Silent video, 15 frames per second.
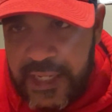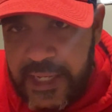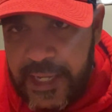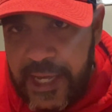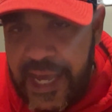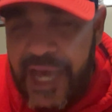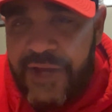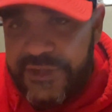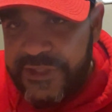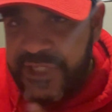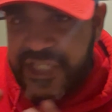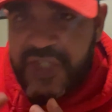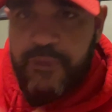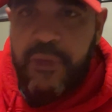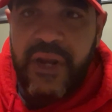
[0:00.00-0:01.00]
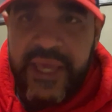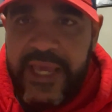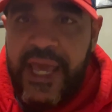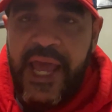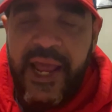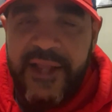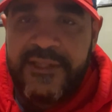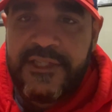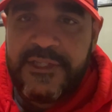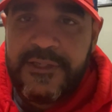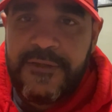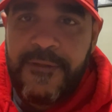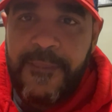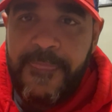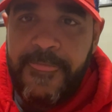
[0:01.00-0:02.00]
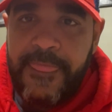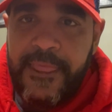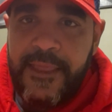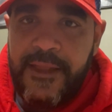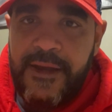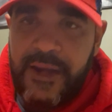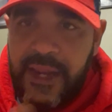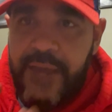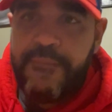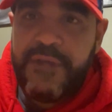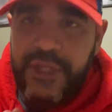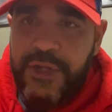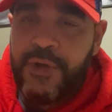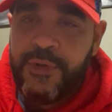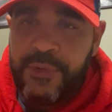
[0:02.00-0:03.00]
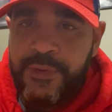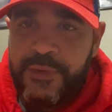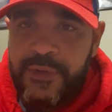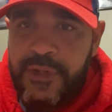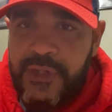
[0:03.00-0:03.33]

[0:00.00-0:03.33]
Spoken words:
how to display hats, let me know.